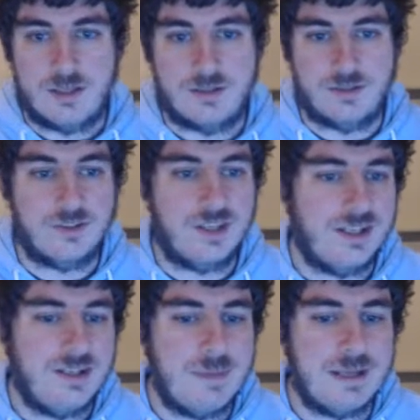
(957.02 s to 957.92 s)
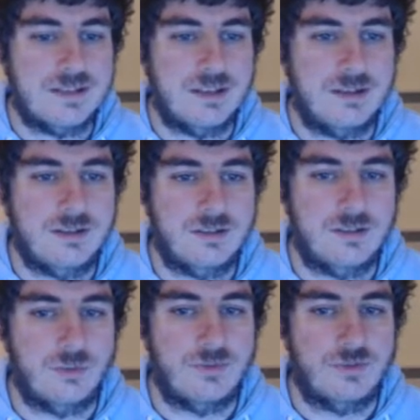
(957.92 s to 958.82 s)
doesn't get any better
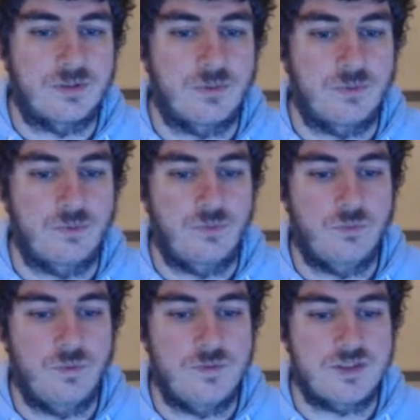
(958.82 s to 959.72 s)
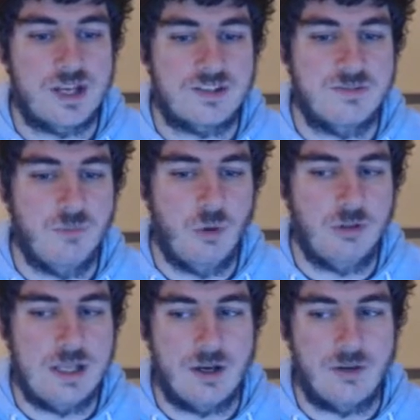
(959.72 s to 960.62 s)
because we've, we've just had some more
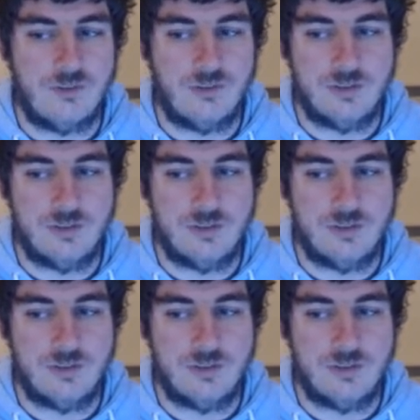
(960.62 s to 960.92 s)
layoffs.